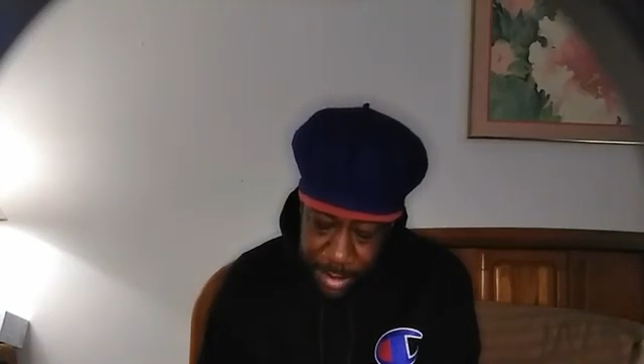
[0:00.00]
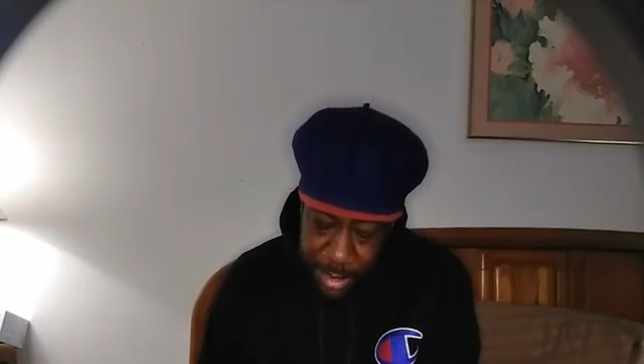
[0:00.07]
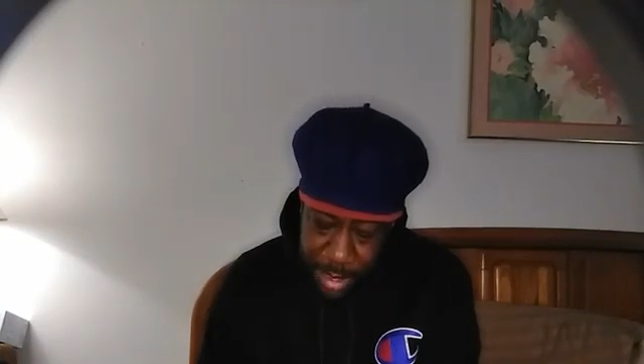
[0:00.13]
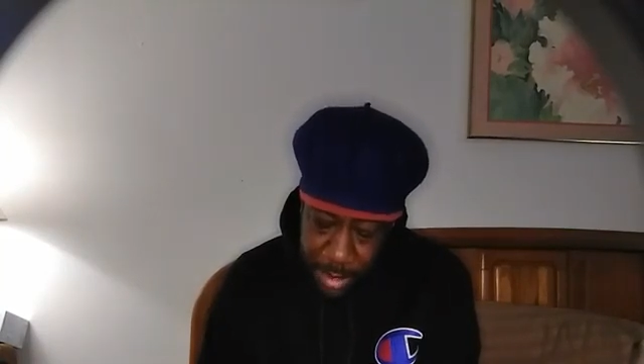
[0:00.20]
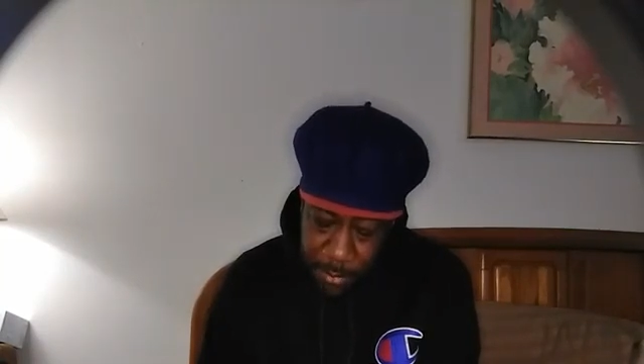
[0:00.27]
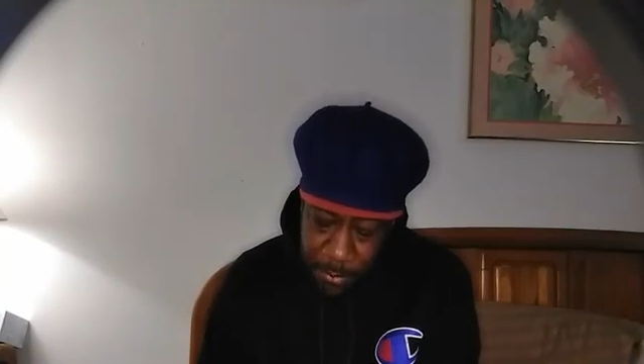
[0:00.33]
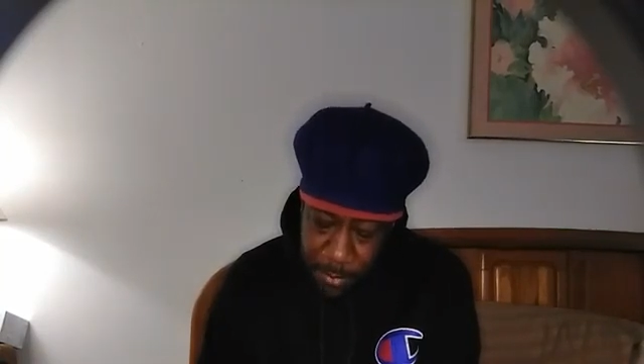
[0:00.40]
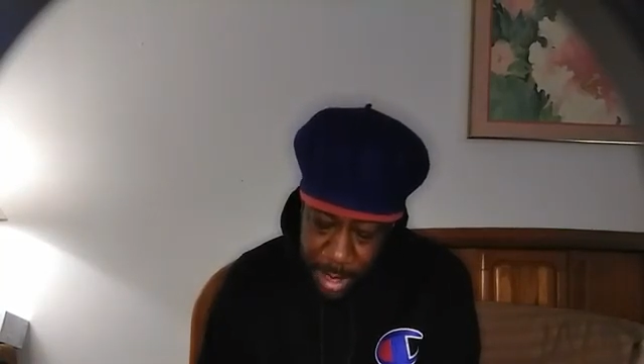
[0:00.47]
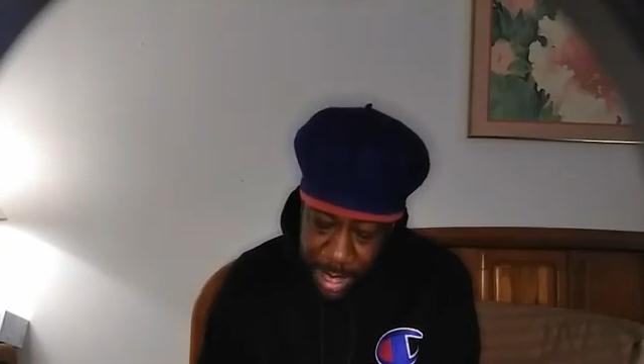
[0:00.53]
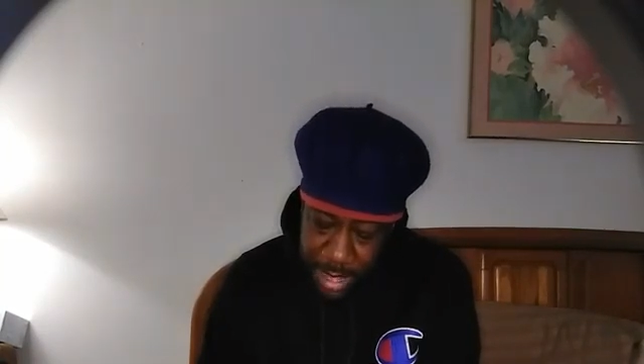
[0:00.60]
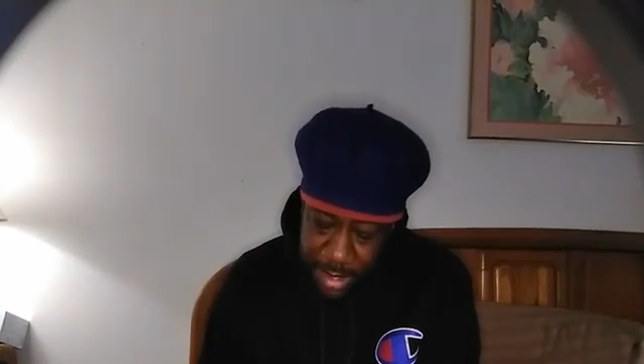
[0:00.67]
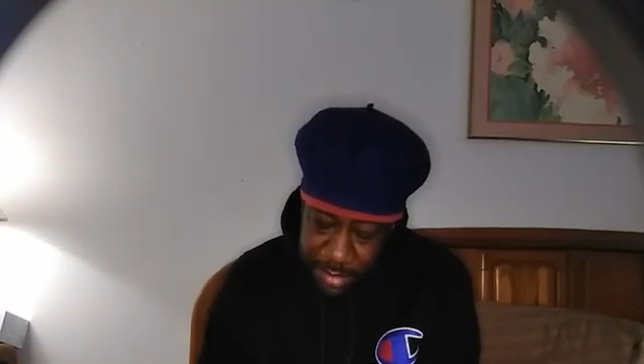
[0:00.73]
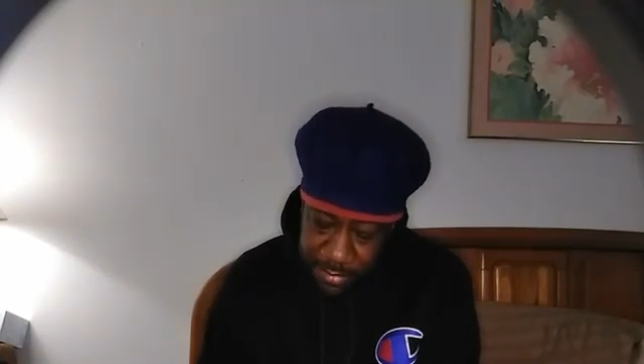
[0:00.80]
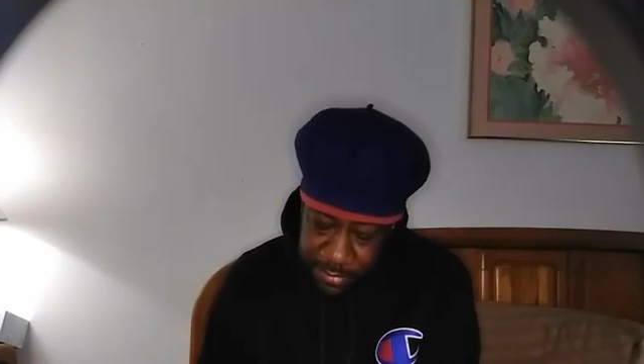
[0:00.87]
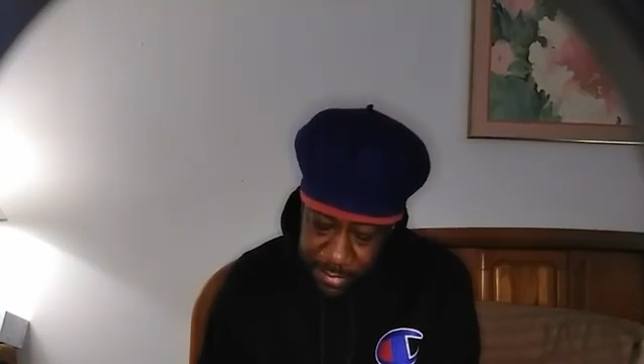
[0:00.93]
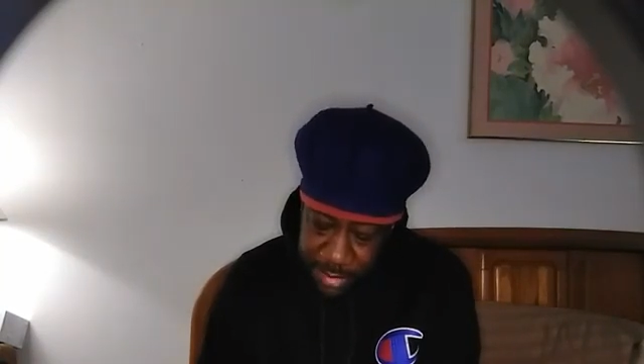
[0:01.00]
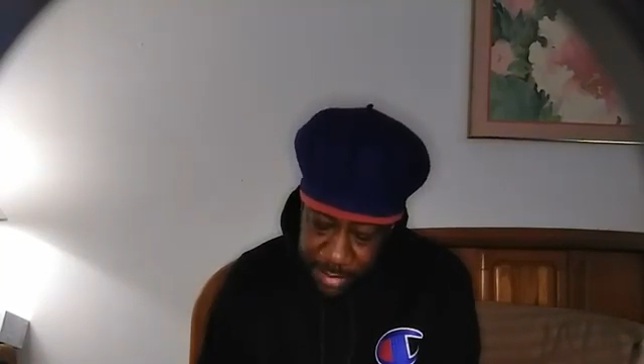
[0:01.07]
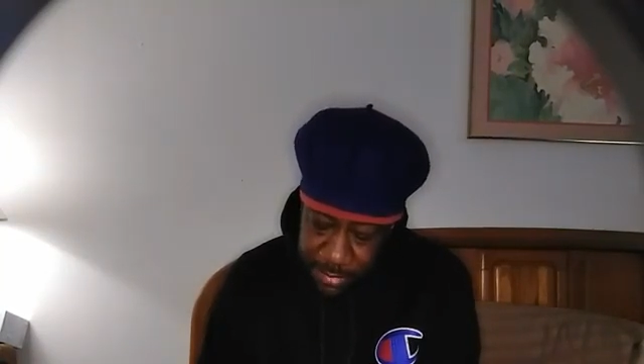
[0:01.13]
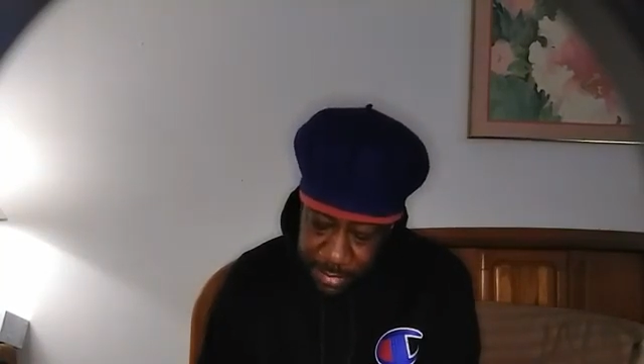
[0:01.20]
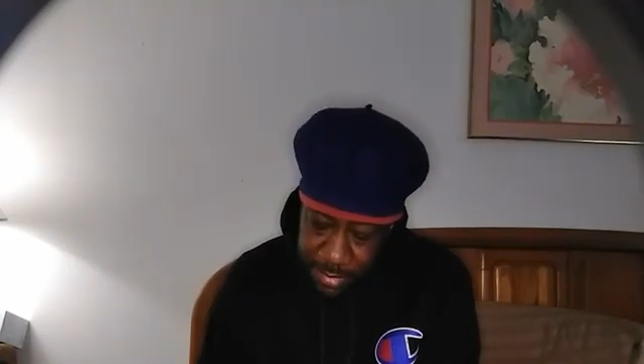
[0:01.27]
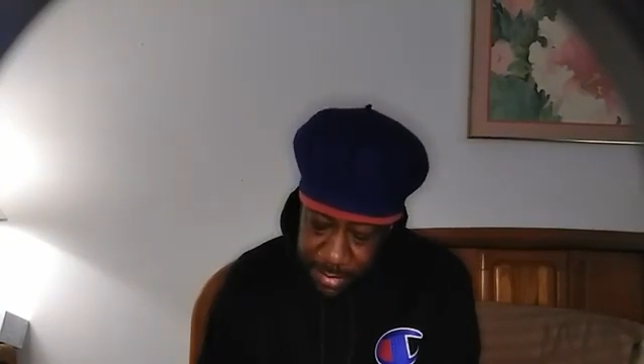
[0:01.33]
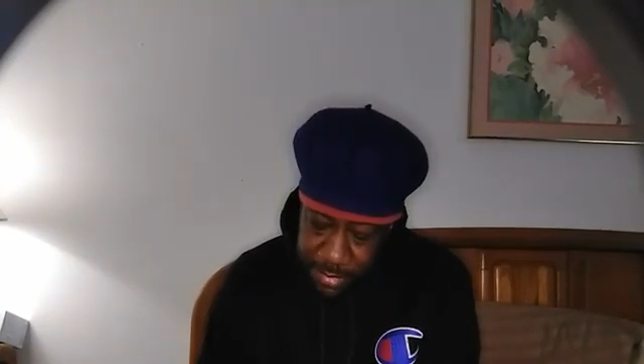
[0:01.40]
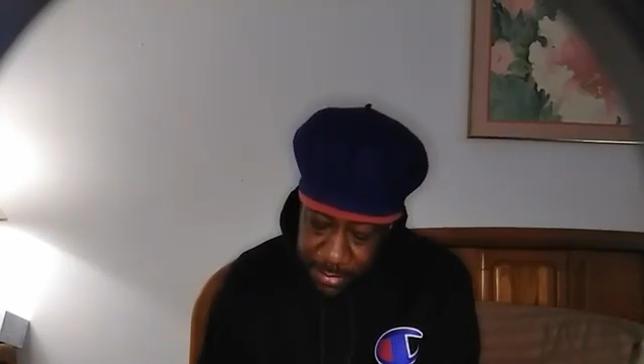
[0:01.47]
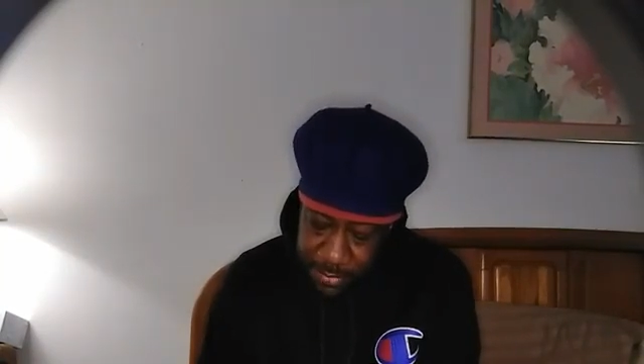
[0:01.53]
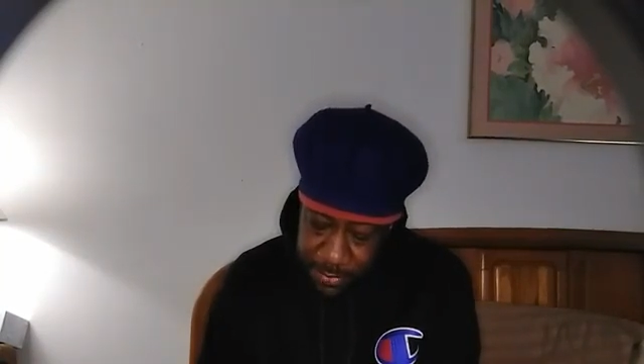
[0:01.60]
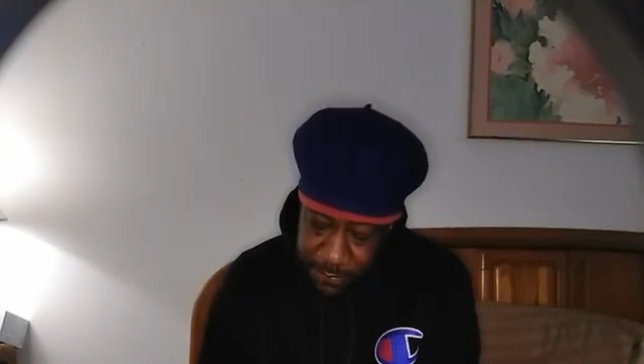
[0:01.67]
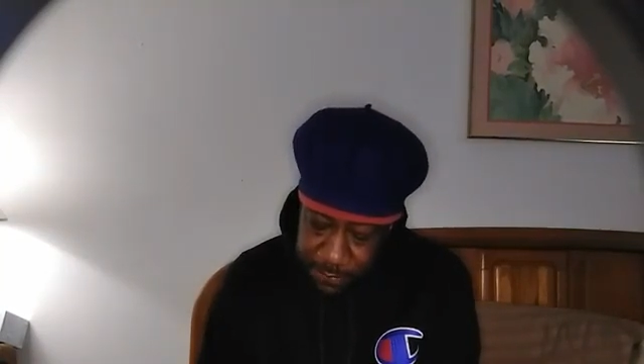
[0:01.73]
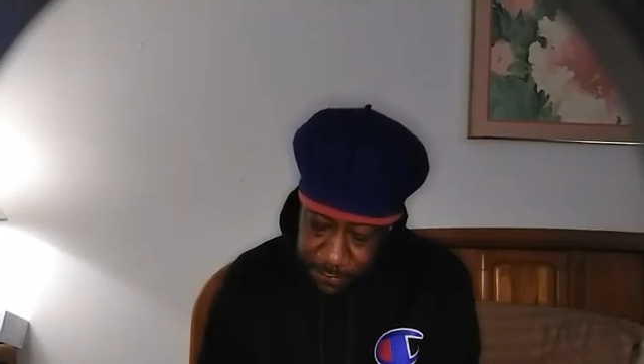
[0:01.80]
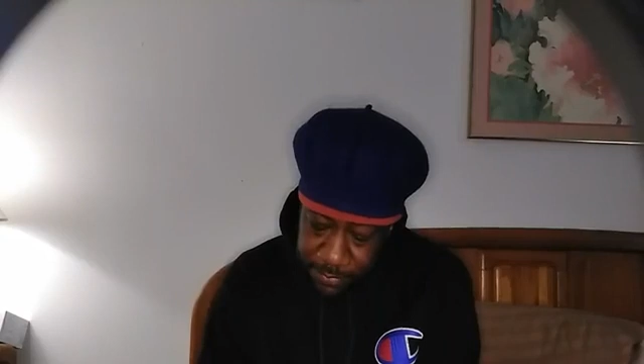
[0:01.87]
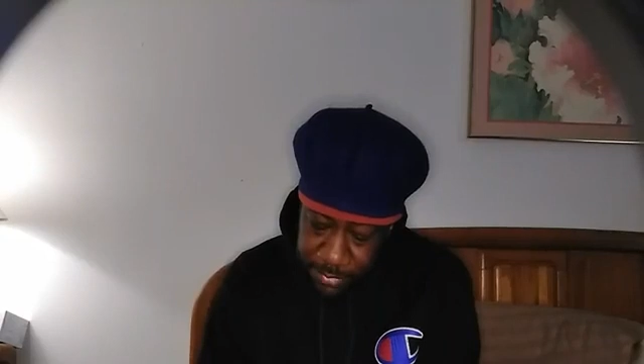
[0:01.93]
And why is it
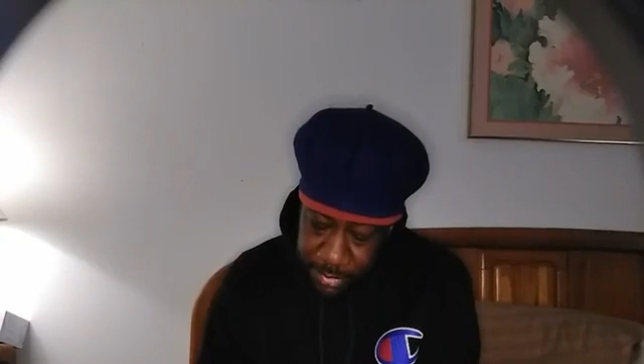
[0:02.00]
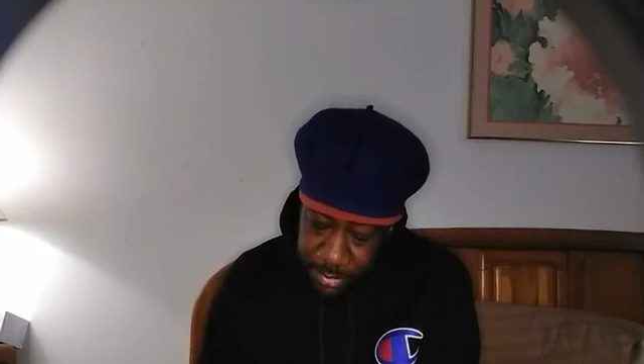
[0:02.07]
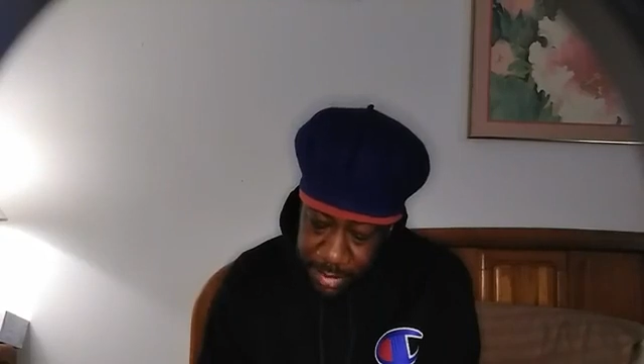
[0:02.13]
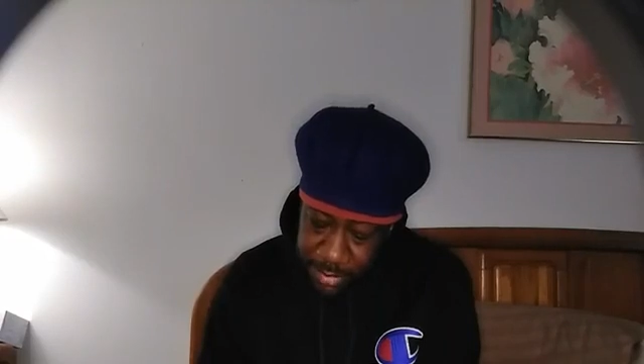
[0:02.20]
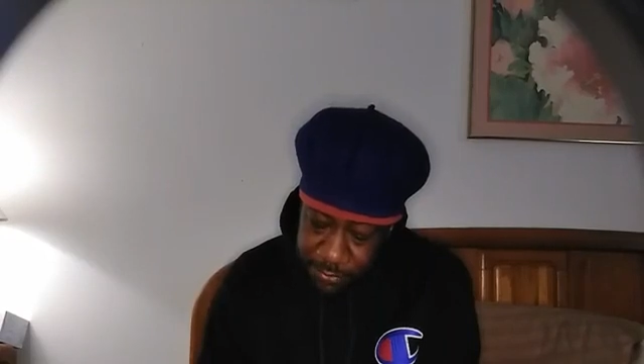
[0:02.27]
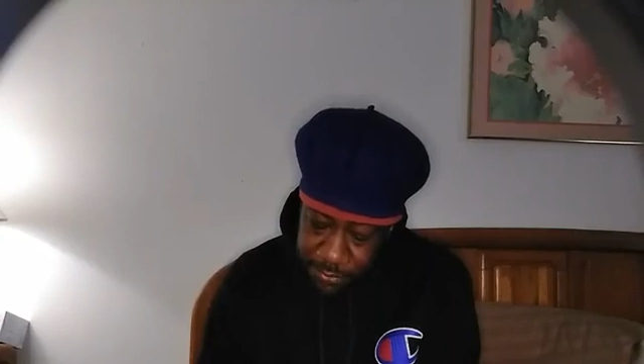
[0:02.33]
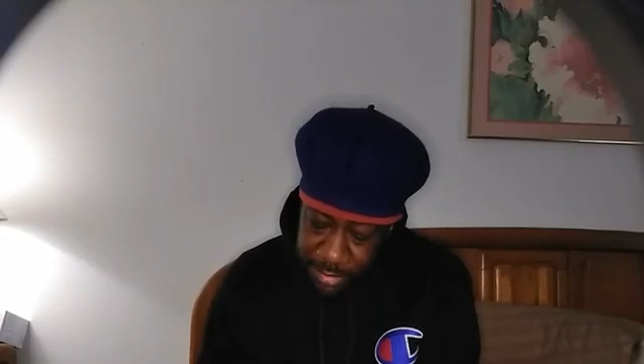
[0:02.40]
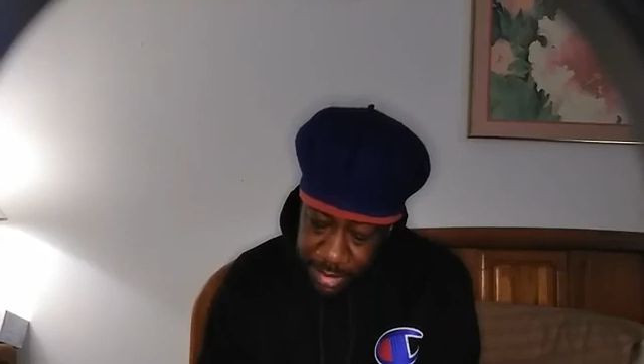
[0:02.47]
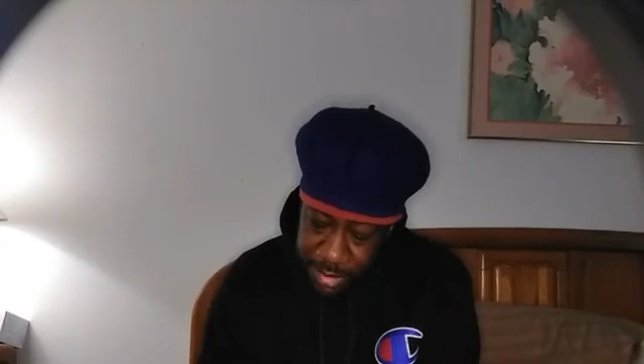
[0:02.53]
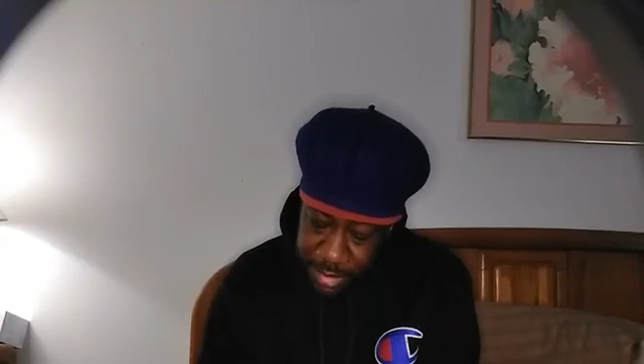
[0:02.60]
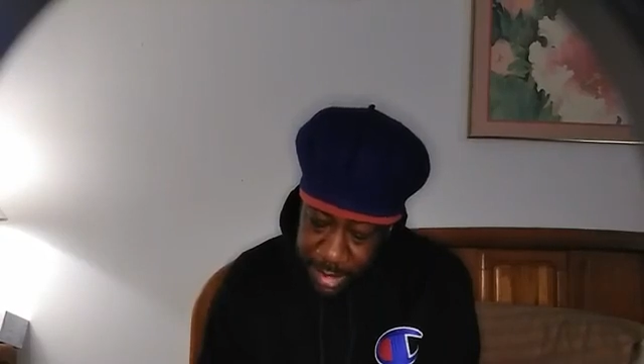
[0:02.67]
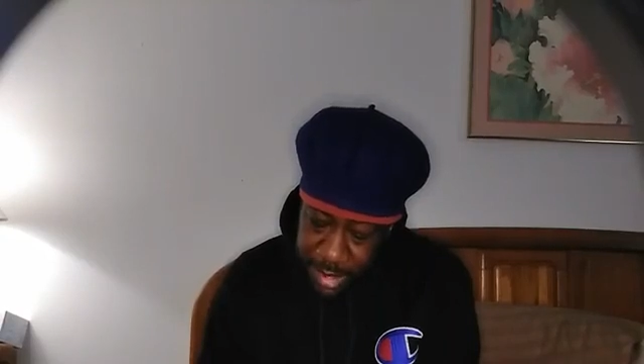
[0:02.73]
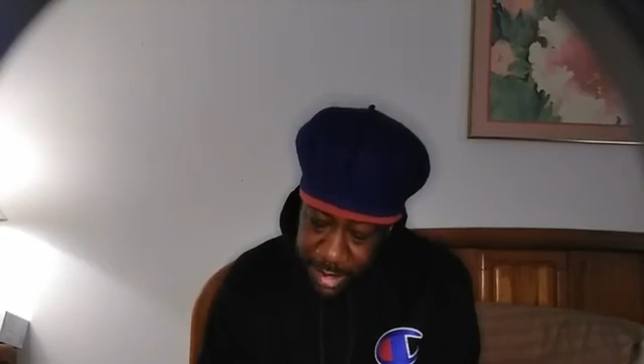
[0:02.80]
lifted